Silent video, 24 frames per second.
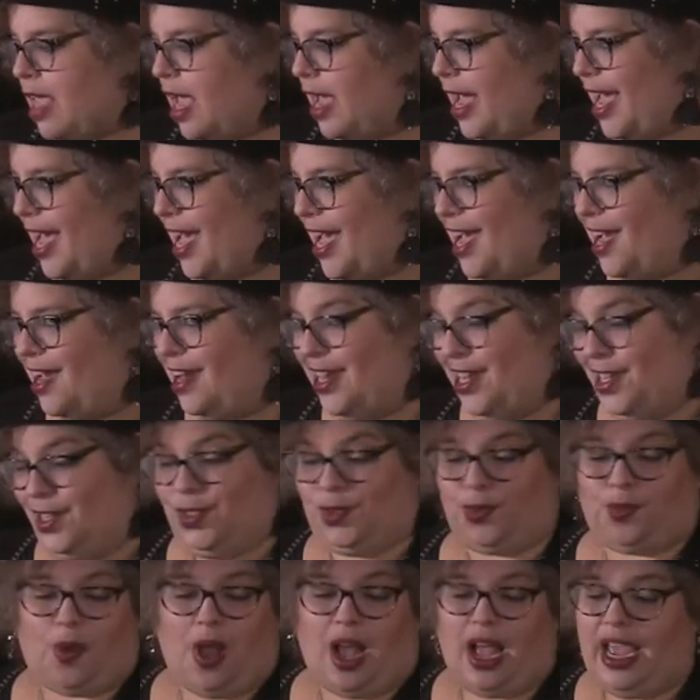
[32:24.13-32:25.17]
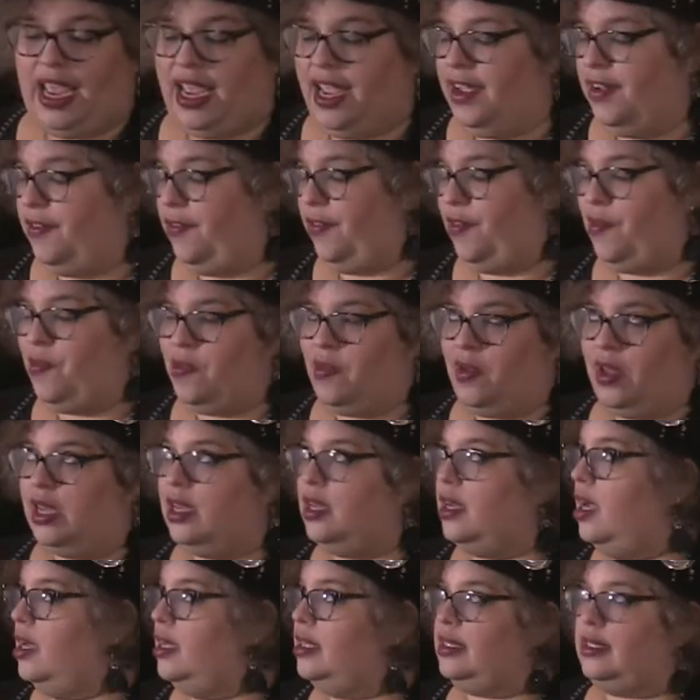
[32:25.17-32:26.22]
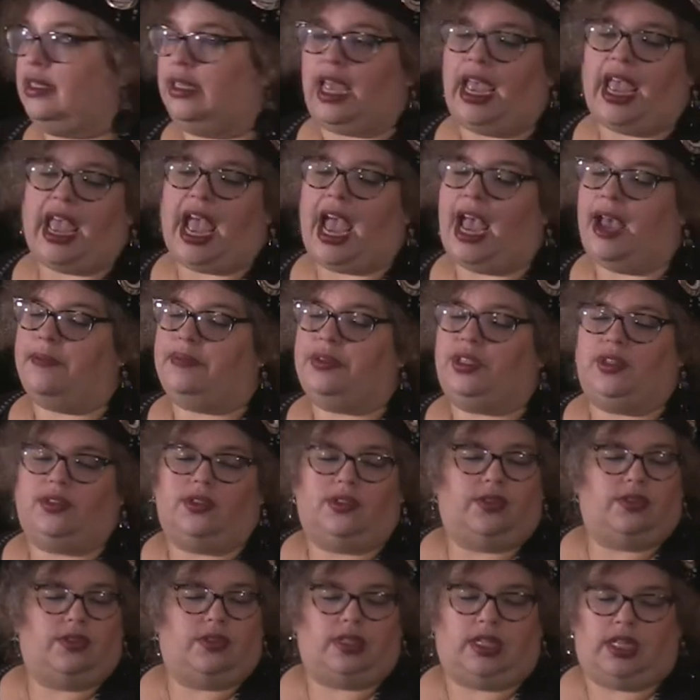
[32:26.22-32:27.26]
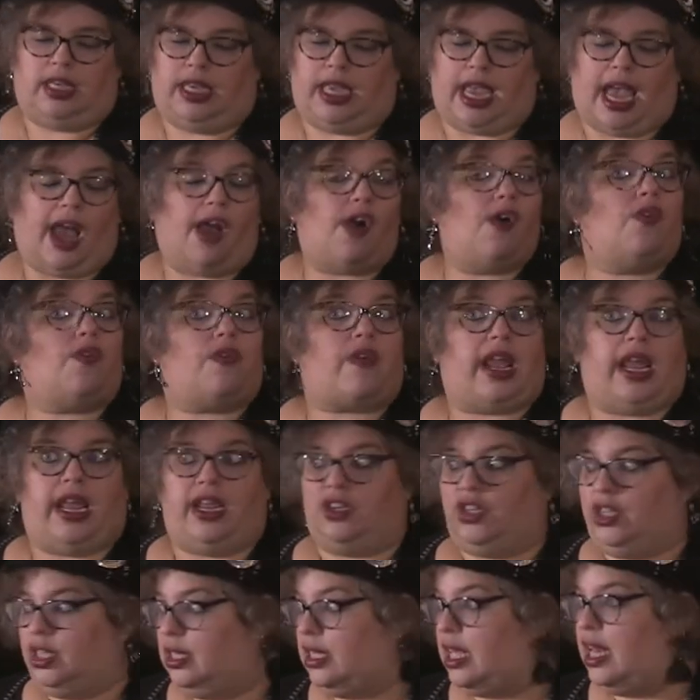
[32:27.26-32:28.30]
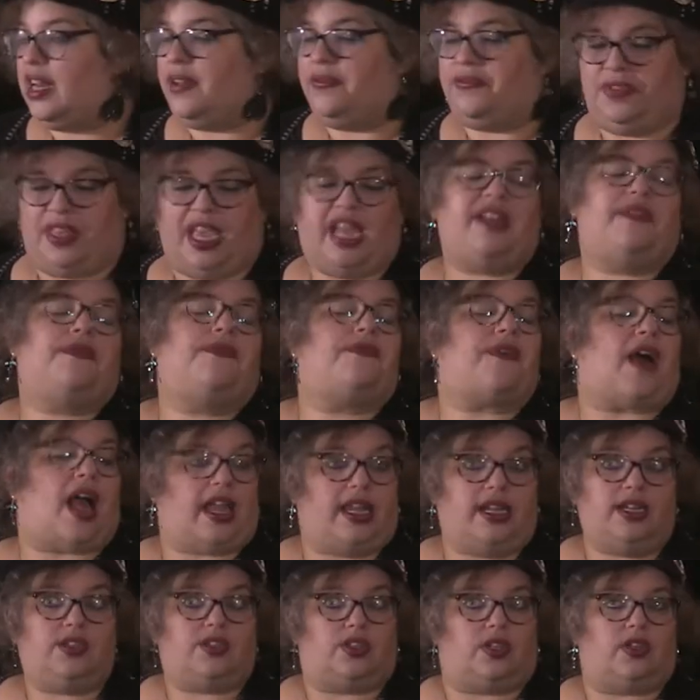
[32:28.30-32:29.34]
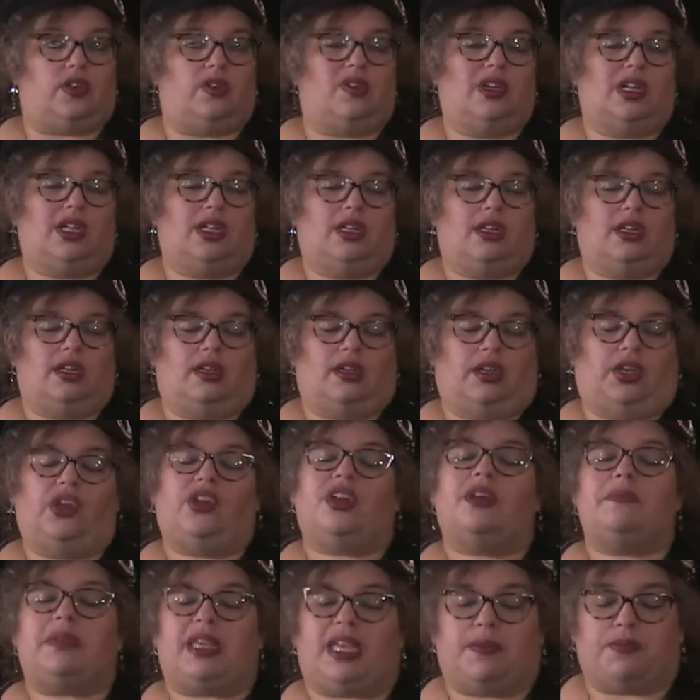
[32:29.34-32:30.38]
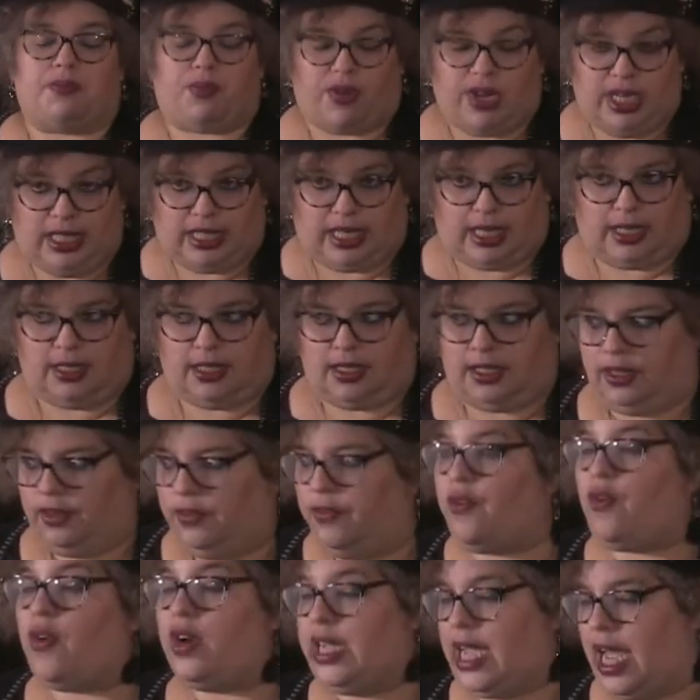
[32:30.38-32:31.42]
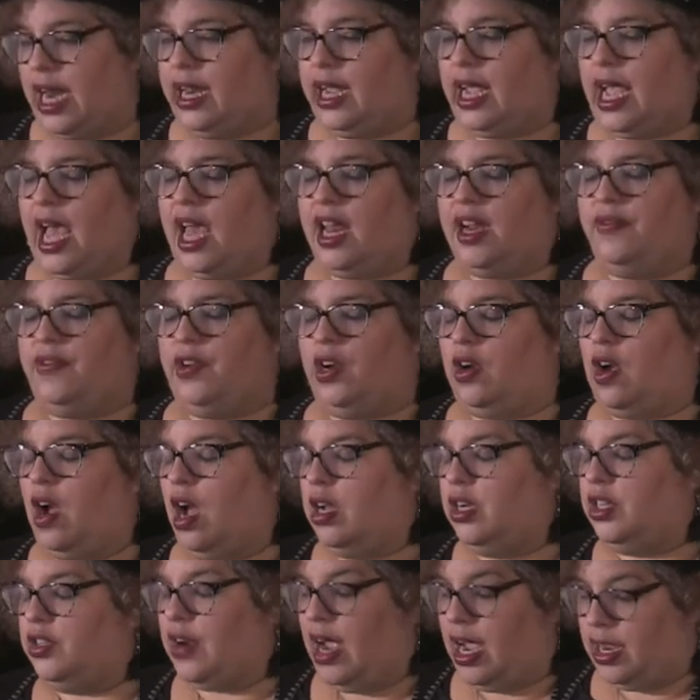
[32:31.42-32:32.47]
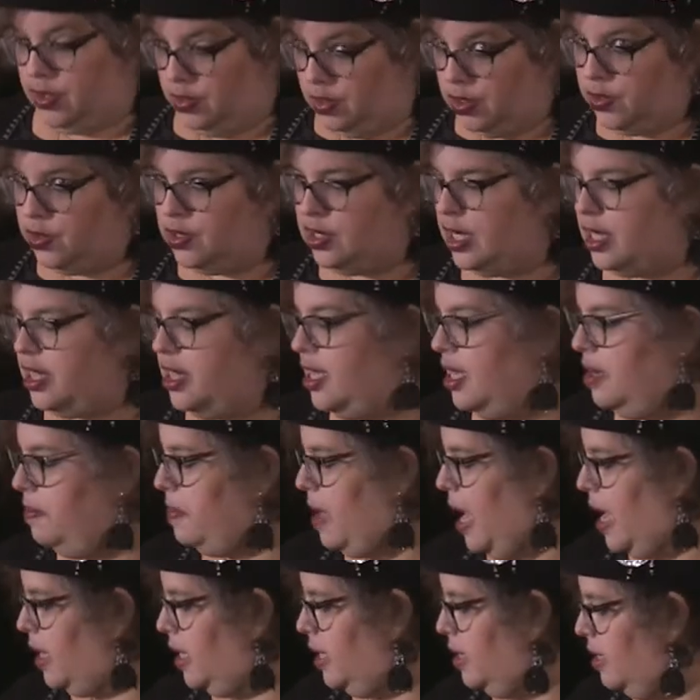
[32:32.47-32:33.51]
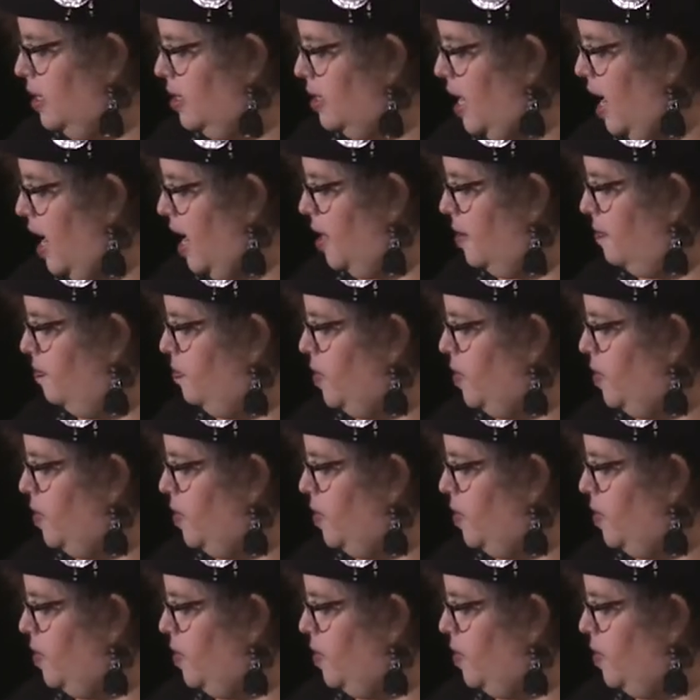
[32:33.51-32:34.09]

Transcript: And his wife was absolutely outraged. She said, if they find you, you can be imprisoned for getting out of your contract, which was a thing back in the day.